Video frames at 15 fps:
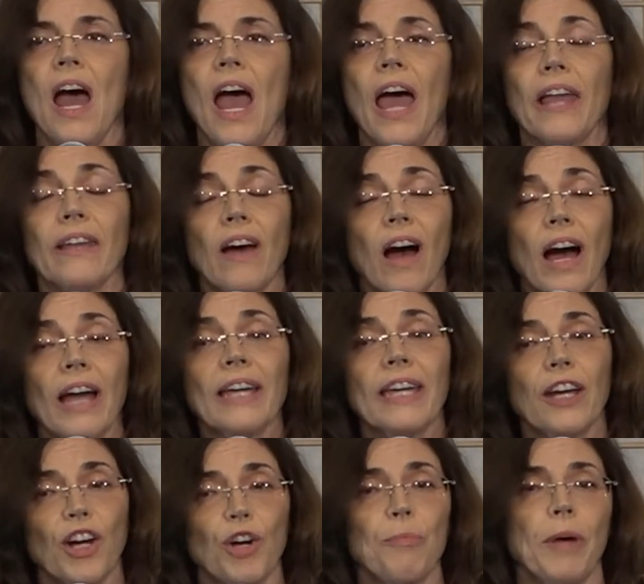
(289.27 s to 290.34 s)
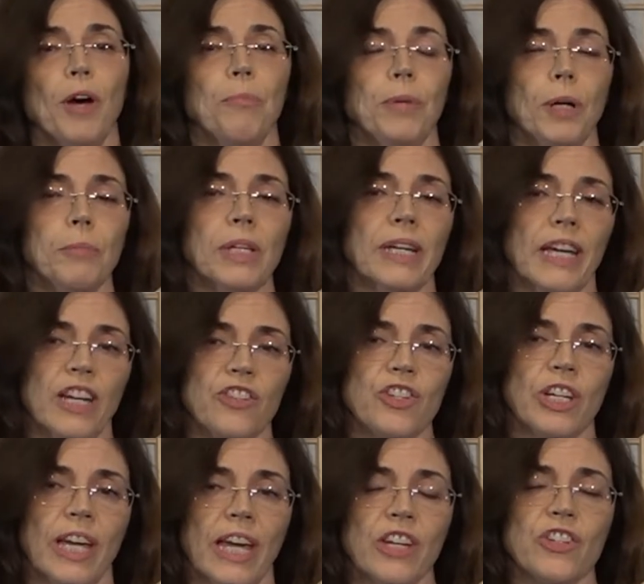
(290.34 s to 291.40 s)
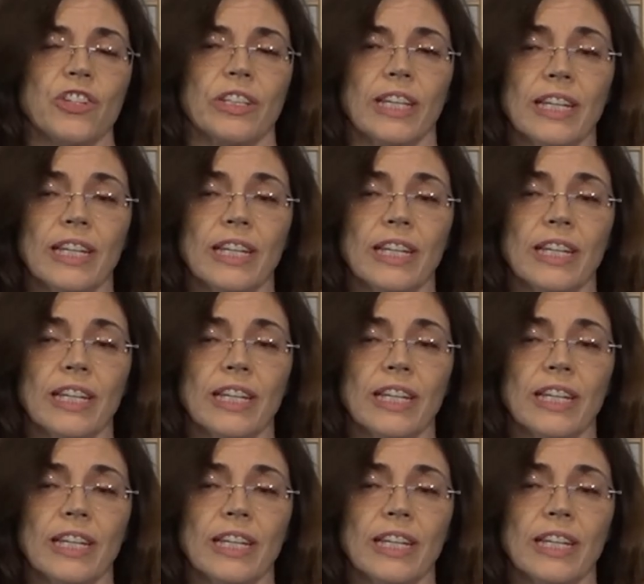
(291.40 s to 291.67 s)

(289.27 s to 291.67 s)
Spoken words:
And I care about public education.